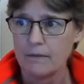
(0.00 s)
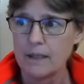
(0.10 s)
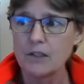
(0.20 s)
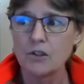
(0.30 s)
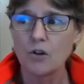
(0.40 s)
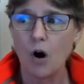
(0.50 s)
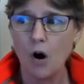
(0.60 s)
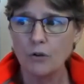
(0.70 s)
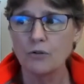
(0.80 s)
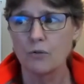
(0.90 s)
This is
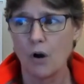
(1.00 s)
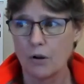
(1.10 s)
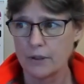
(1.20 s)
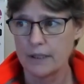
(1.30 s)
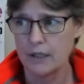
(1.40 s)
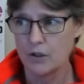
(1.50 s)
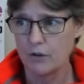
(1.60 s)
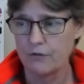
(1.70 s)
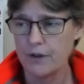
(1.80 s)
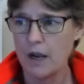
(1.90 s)
also called a
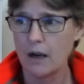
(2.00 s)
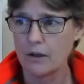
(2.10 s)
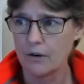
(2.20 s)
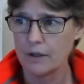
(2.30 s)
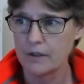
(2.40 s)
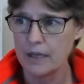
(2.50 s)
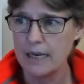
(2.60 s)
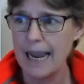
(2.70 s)
digital fiat currency,